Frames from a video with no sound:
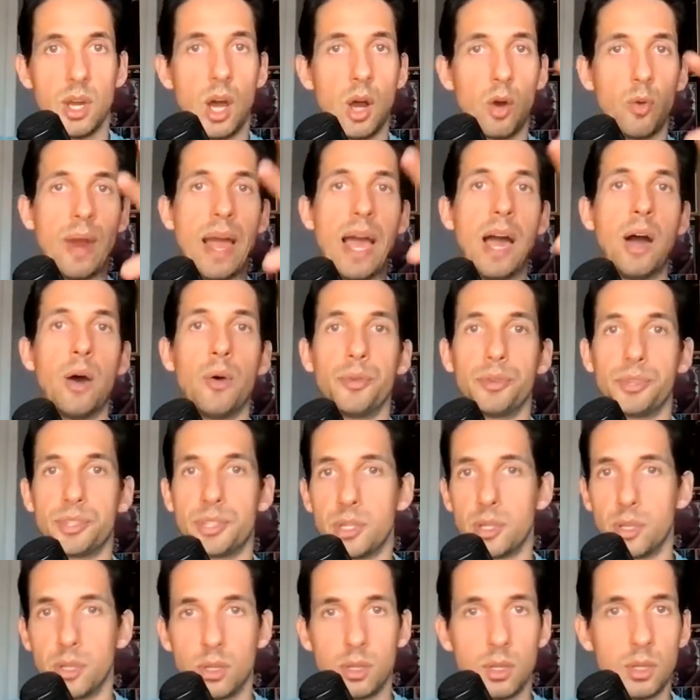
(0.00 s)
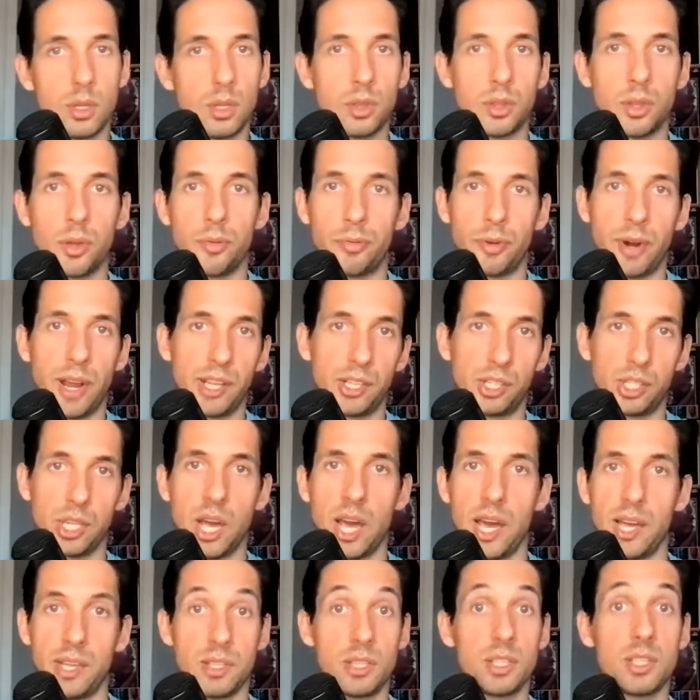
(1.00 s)
around the
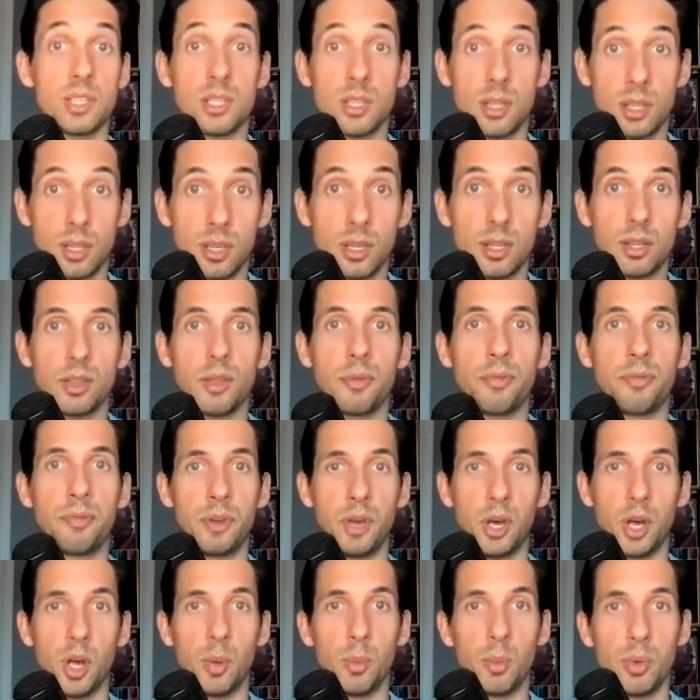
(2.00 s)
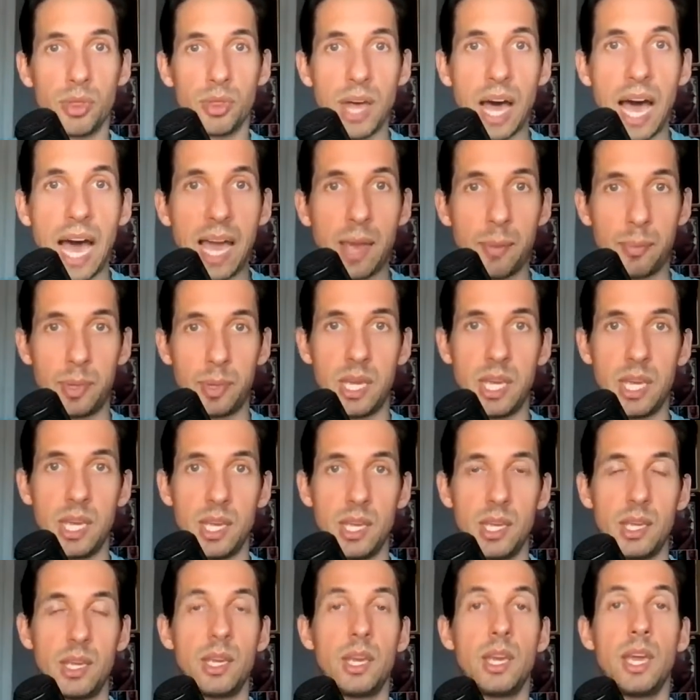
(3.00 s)
franchise, the film, the
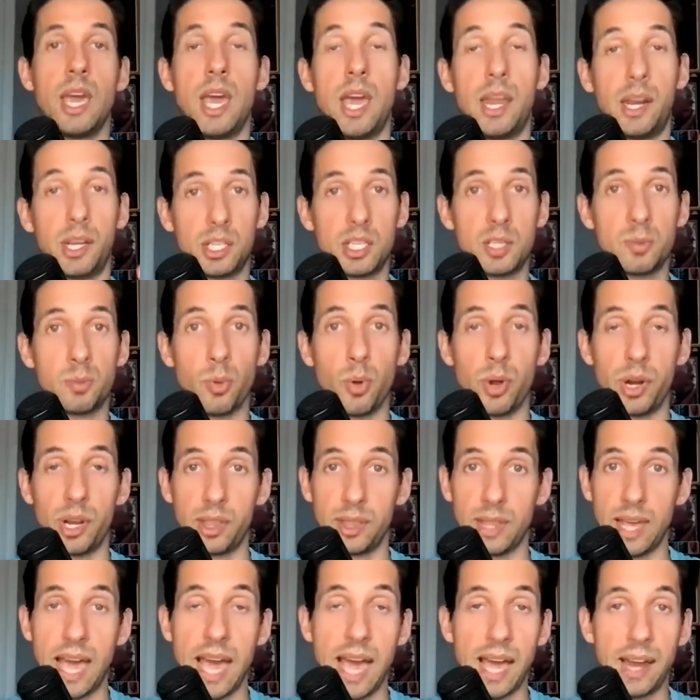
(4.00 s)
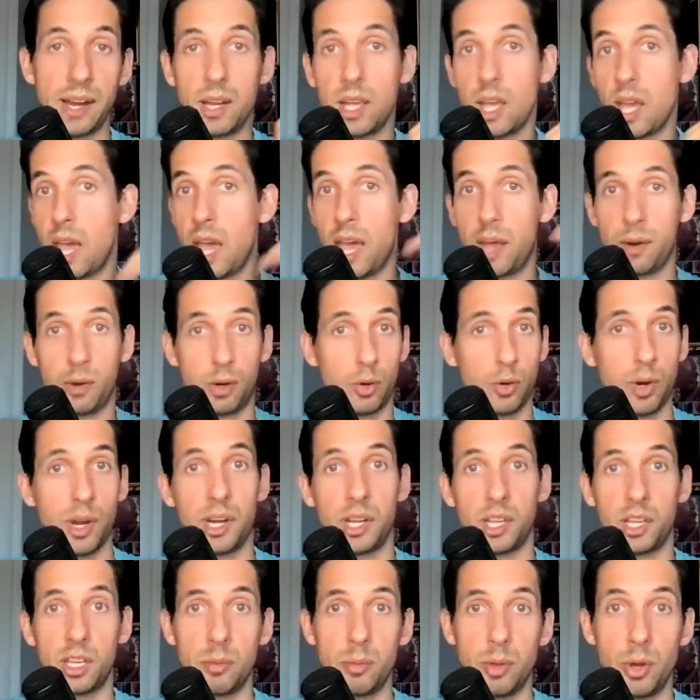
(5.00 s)
IP, and exploiting that and
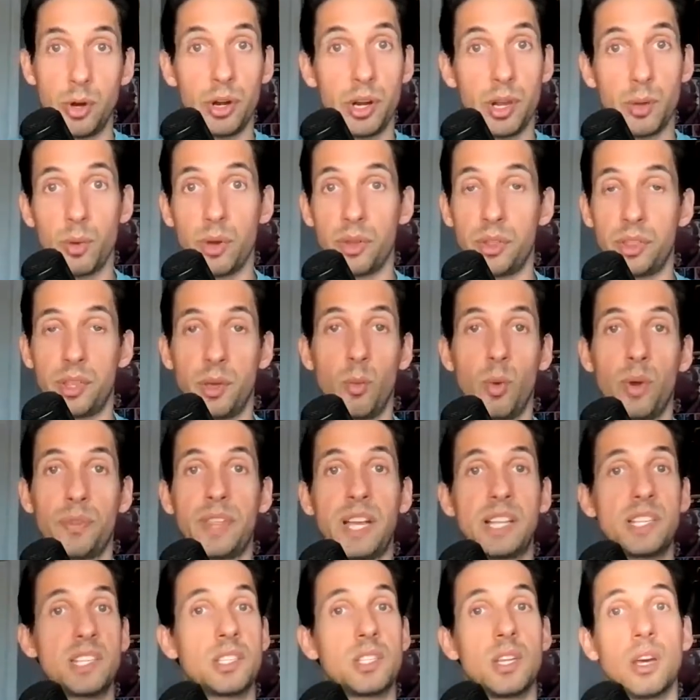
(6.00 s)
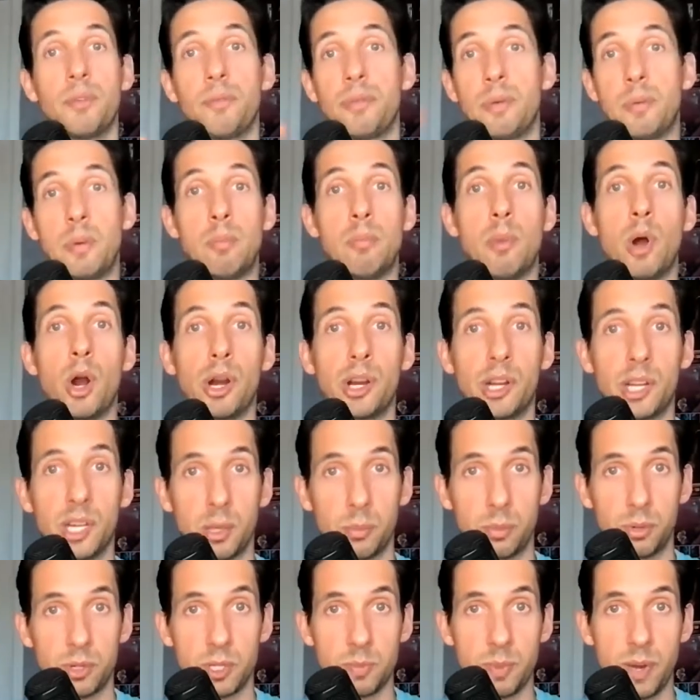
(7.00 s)
creating community with it. What that's done from a
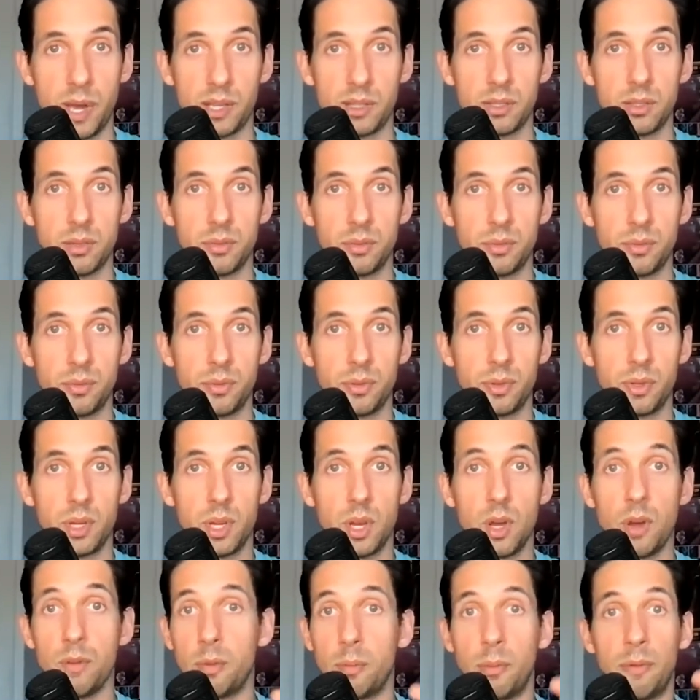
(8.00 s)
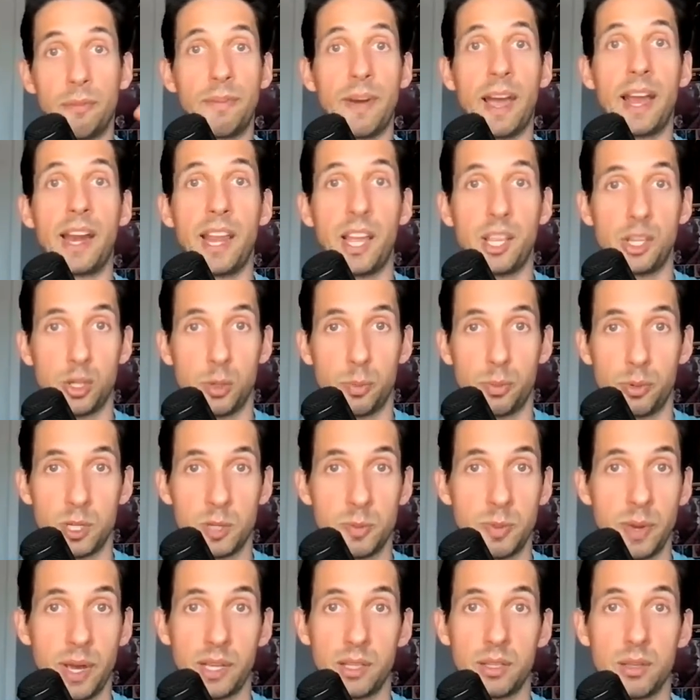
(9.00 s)
marketing perspective, from a financial
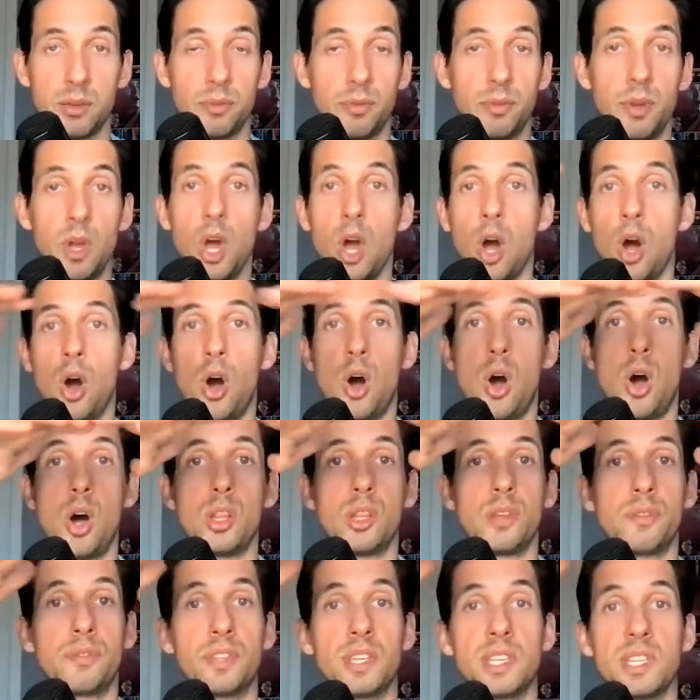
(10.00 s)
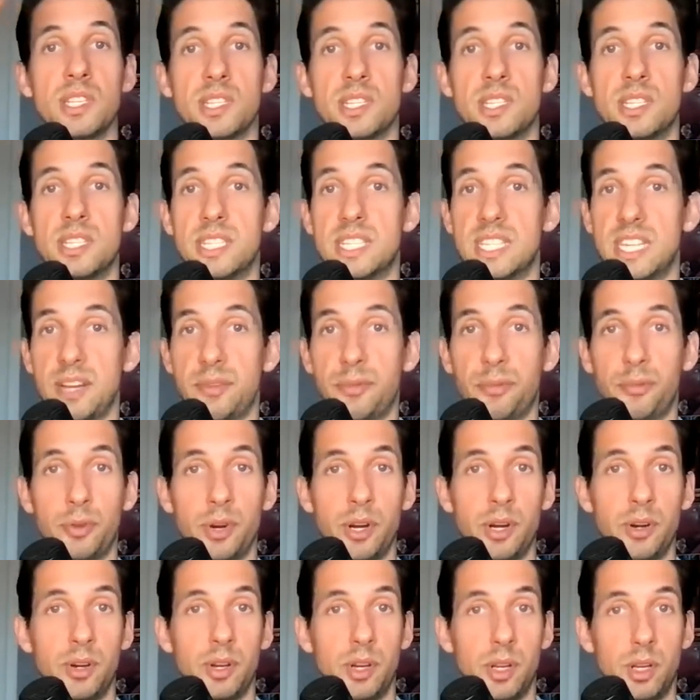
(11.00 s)
perspective, all of these
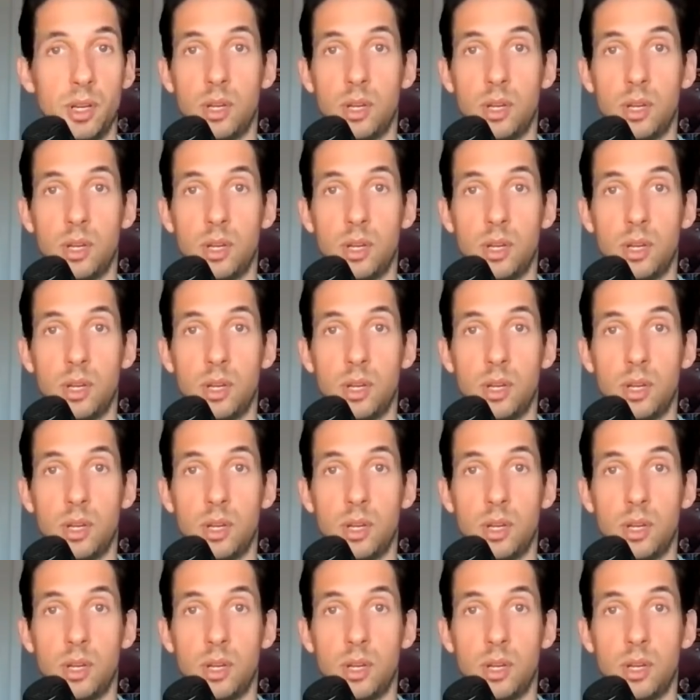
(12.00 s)
different